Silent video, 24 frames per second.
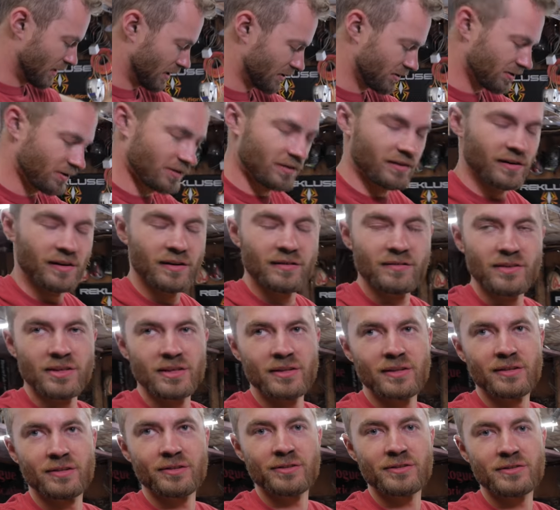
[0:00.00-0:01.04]
I should have thought of
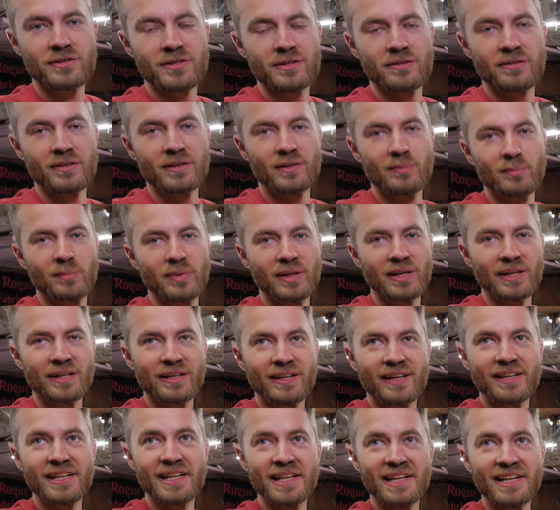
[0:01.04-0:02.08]
it a little sooner, but
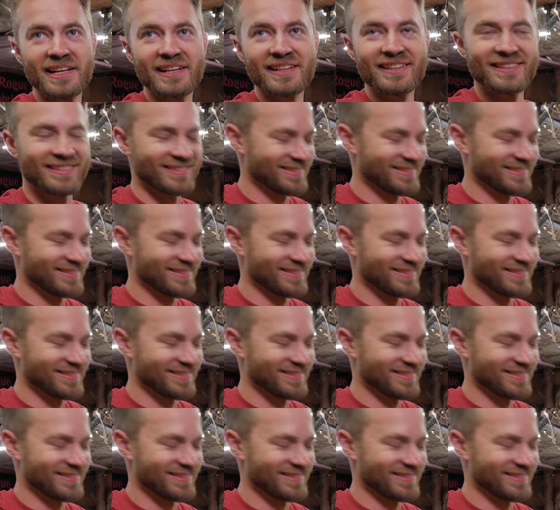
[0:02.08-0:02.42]
I didn't.